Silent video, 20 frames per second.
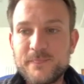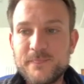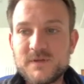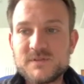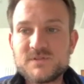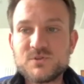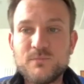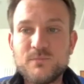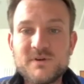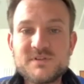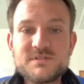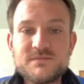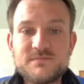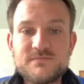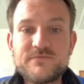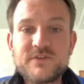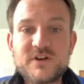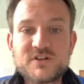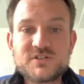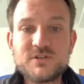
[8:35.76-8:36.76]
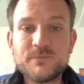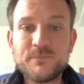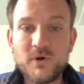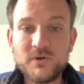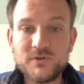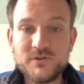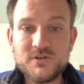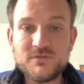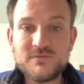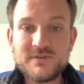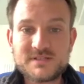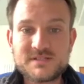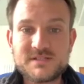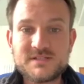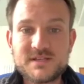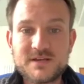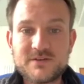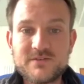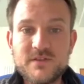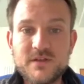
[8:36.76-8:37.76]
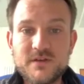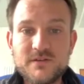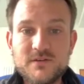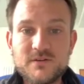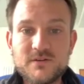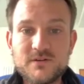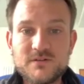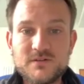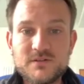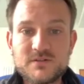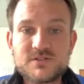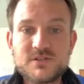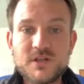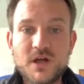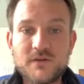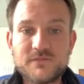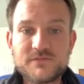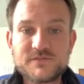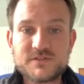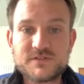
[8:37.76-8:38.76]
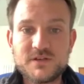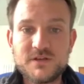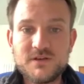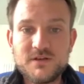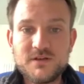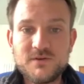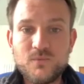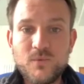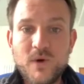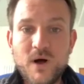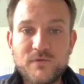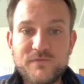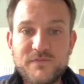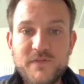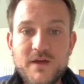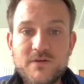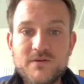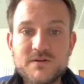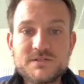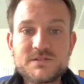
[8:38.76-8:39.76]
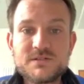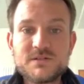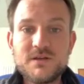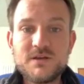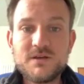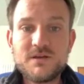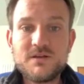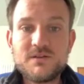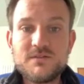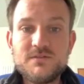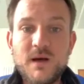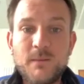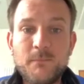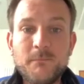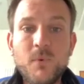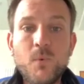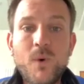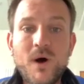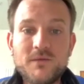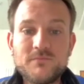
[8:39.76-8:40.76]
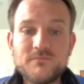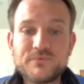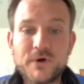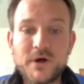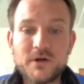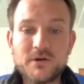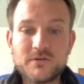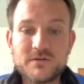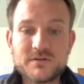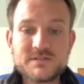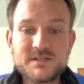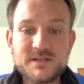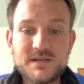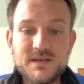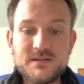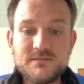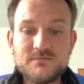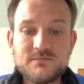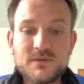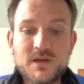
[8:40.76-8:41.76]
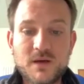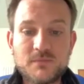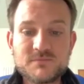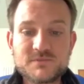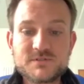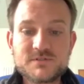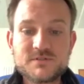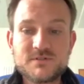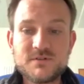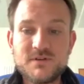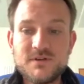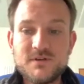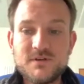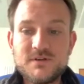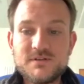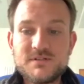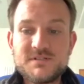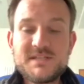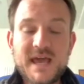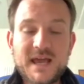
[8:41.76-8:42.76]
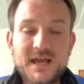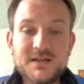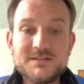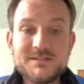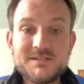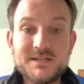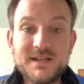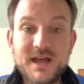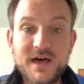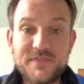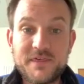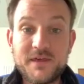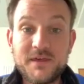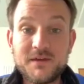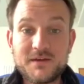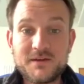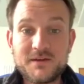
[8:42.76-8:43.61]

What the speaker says: almost thrust upon you, necessary, that your staff's welfare is number one priority and comes second to nothing.